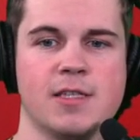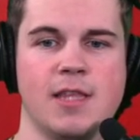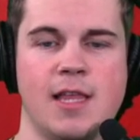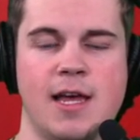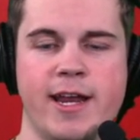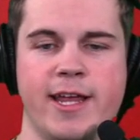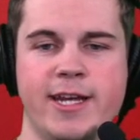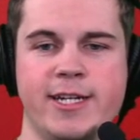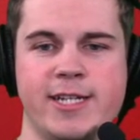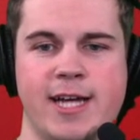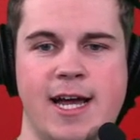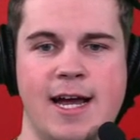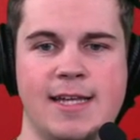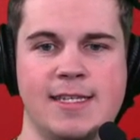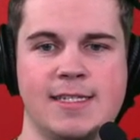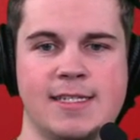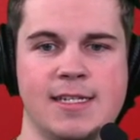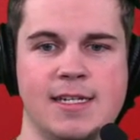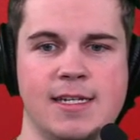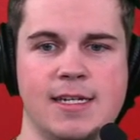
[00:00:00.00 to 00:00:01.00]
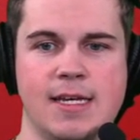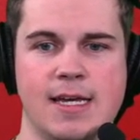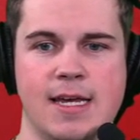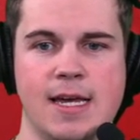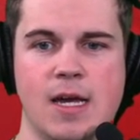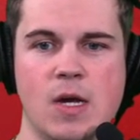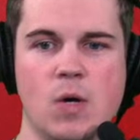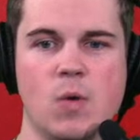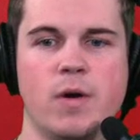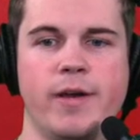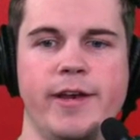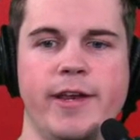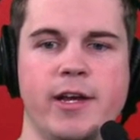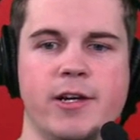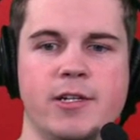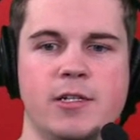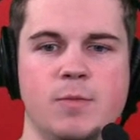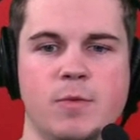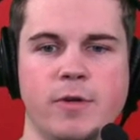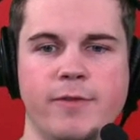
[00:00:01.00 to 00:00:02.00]
Lonnie Johnson, 1 year,
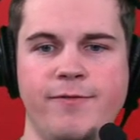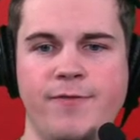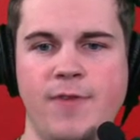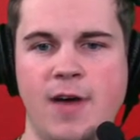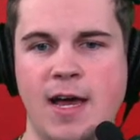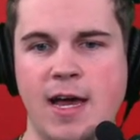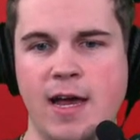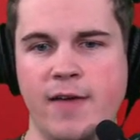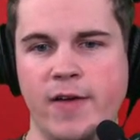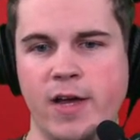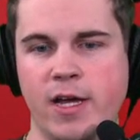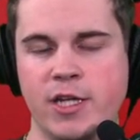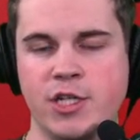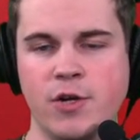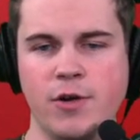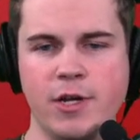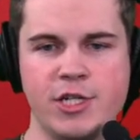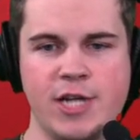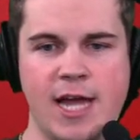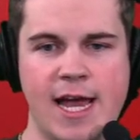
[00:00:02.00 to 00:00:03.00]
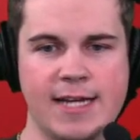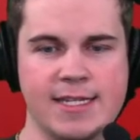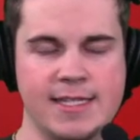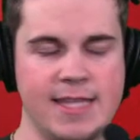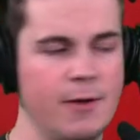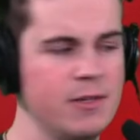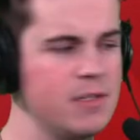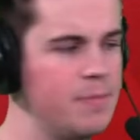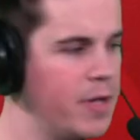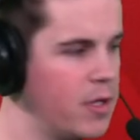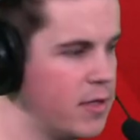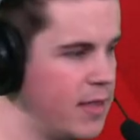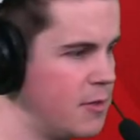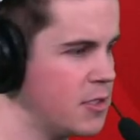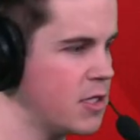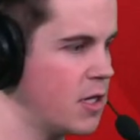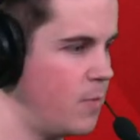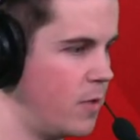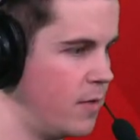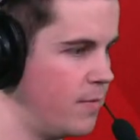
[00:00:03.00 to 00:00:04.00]
2.5. Jonah Jackson, that was a
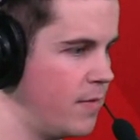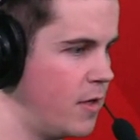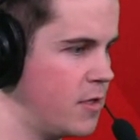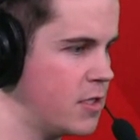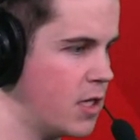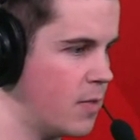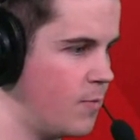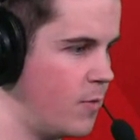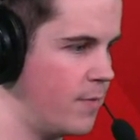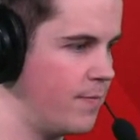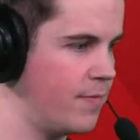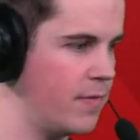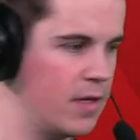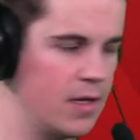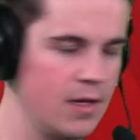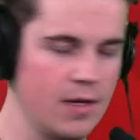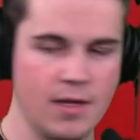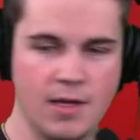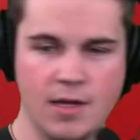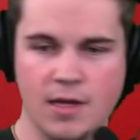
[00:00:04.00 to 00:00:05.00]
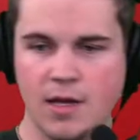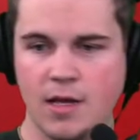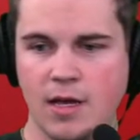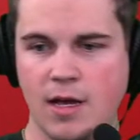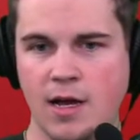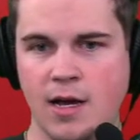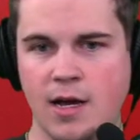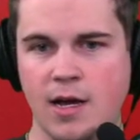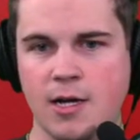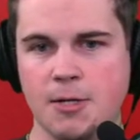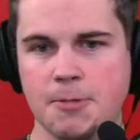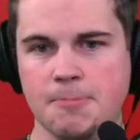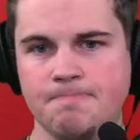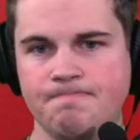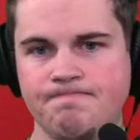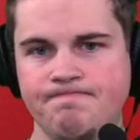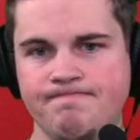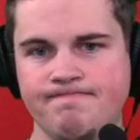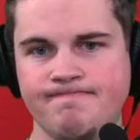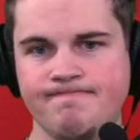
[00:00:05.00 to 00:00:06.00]
good one.
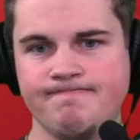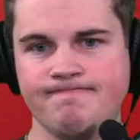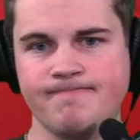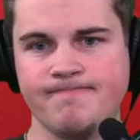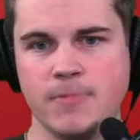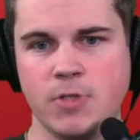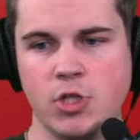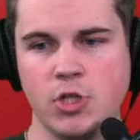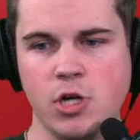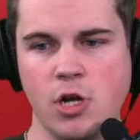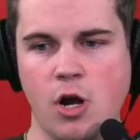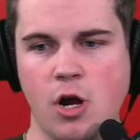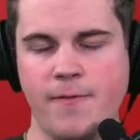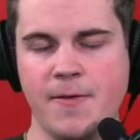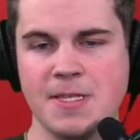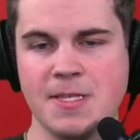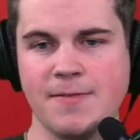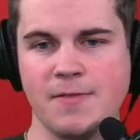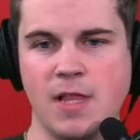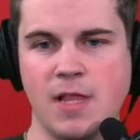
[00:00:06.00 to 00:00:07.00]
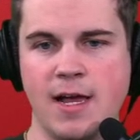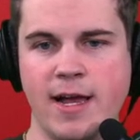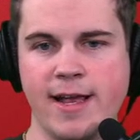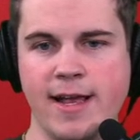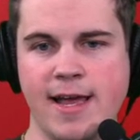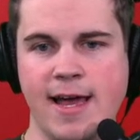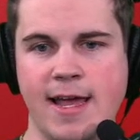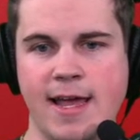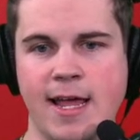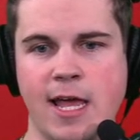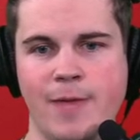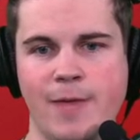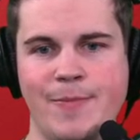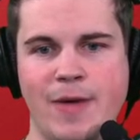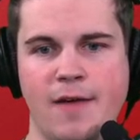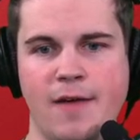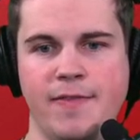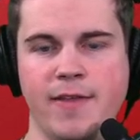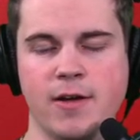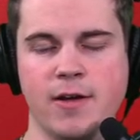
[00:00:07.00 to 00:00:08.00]
Good offensive line guy to help
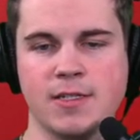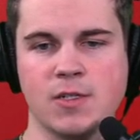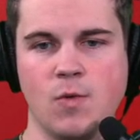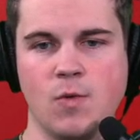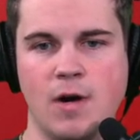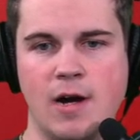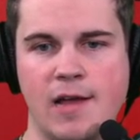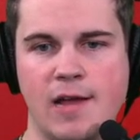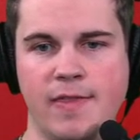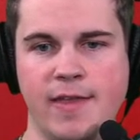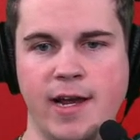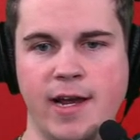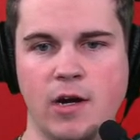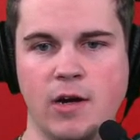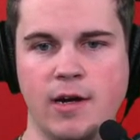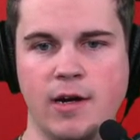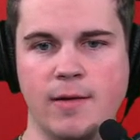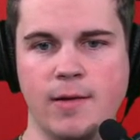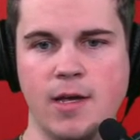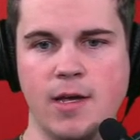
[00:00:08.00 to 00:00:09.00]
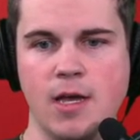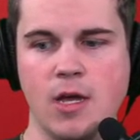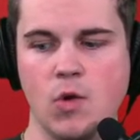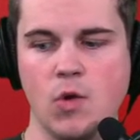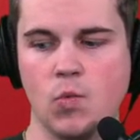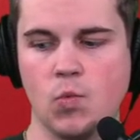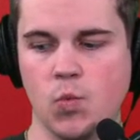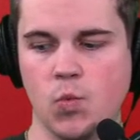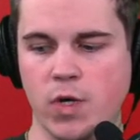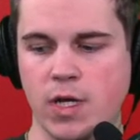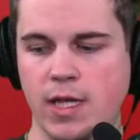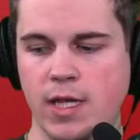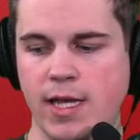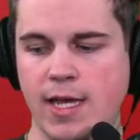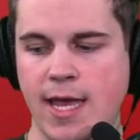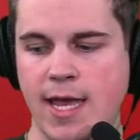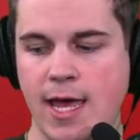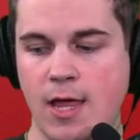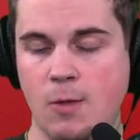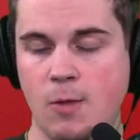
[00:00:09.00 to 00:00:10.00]
out their squad there and really
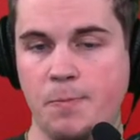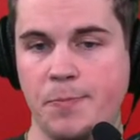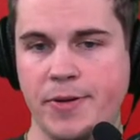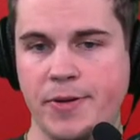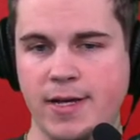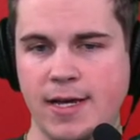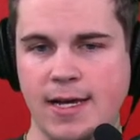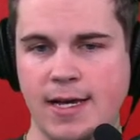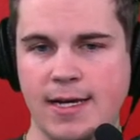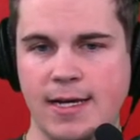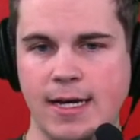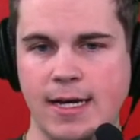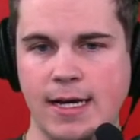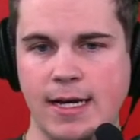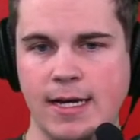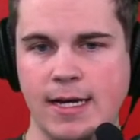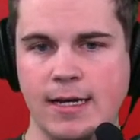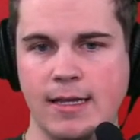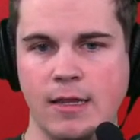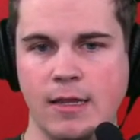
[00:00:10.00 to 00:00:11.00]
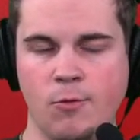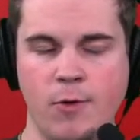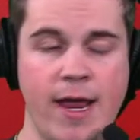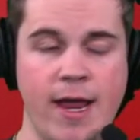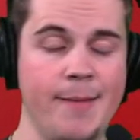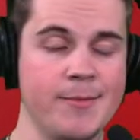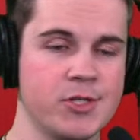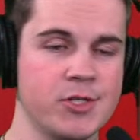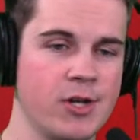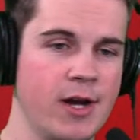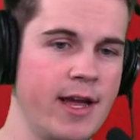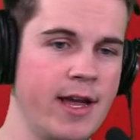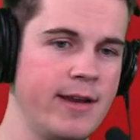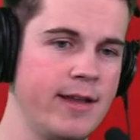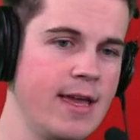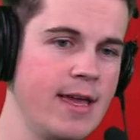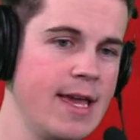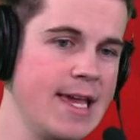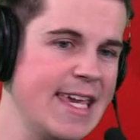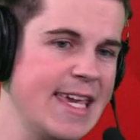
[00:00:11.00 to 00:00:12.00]
help the Rams try and
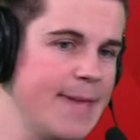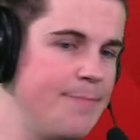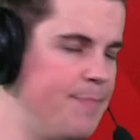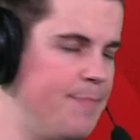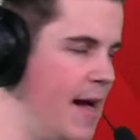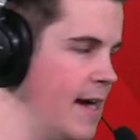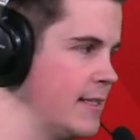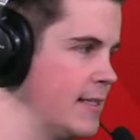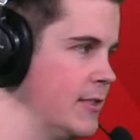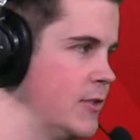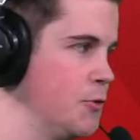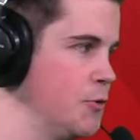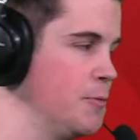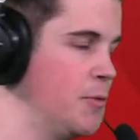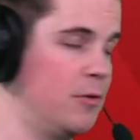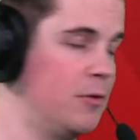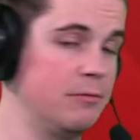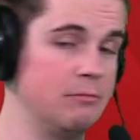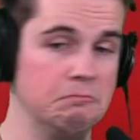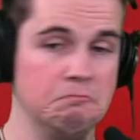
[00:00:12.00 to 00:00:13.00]
get back to the Super Bowl.